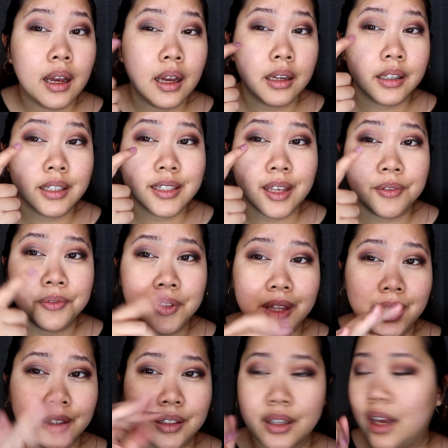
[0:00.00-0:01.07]
Because I feel
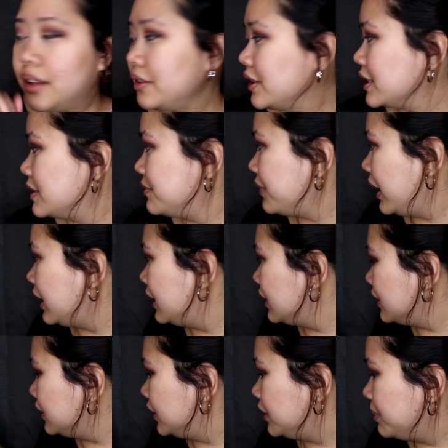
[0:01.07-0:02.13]
like the color is fading
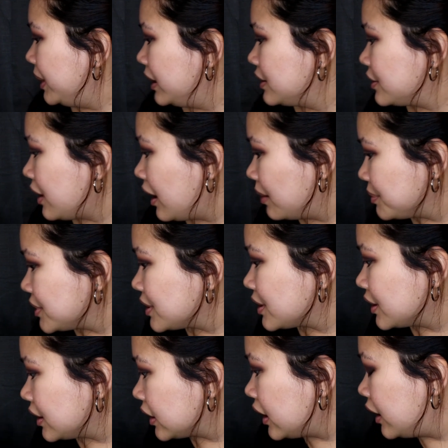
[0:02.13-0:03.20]
a little bit, so I'm just
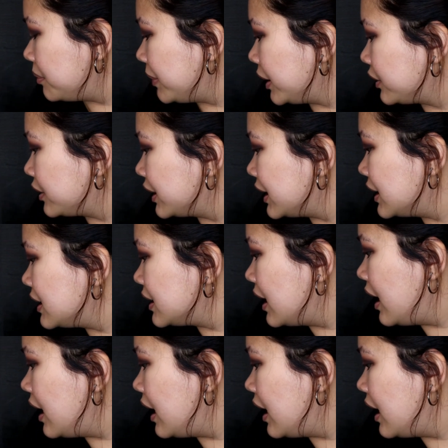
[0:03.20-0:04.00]
gonna cut my crease.